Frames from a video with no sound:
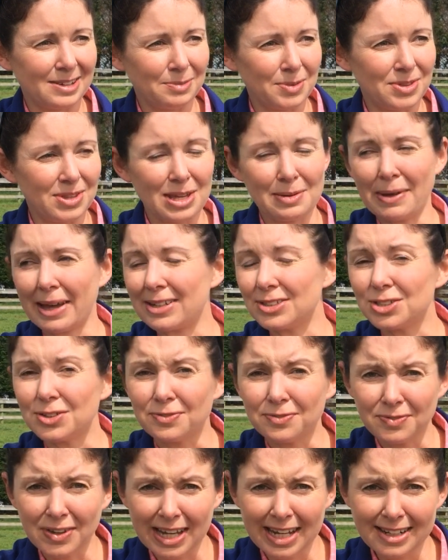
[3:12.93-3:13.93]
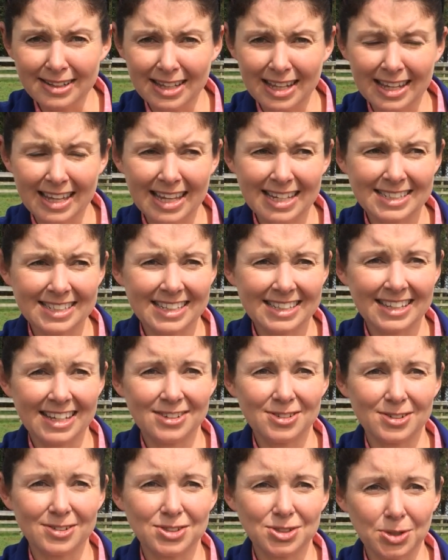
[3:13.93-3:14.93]
with the amount of feed they're getting, they're
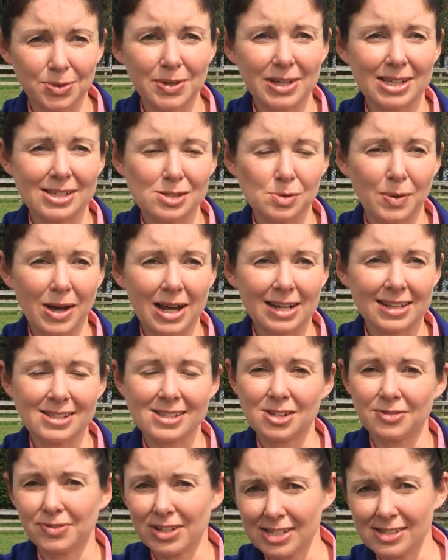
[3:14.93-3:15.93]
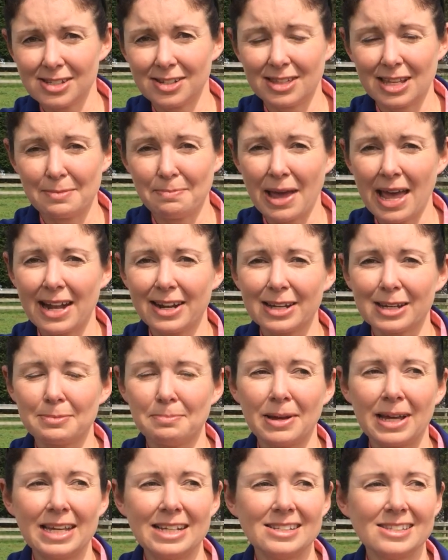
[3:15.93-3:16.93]
not doing as well as the rest of their paddock
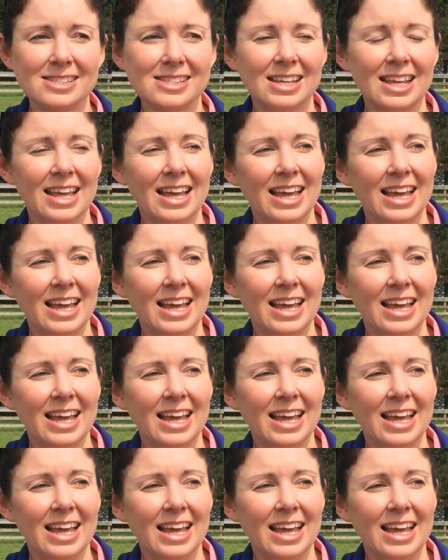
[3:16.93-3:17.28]
mates.